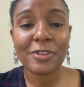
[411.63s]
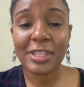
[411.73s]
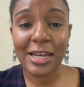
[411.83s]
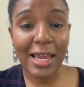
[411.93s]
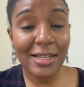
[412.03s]

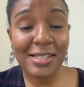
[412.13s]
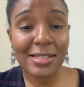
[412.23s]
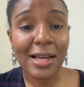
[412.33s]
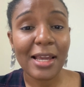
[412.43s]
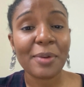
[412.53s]
the
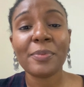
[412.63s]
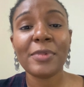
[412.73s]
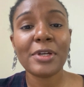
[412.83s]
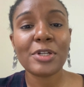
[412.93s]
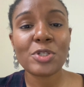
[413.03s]
next time
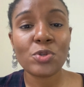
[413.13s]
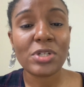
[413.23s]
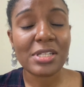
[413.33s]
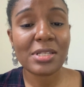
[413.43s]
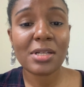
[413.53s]
to
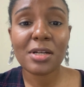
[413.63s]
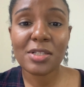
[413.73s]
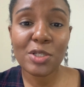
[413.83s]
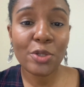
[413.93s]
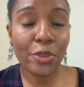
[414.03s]

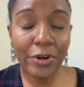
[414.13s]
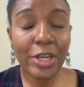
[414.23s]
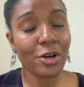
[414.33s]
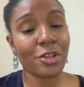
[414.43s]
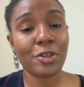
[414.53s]
discuss
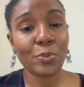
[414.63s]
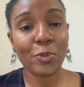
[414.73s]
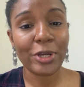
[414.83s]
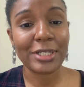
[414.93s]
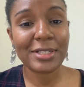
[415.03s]
three other
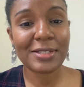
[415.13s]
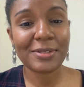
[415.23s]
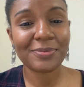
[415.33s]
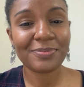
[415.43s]
points.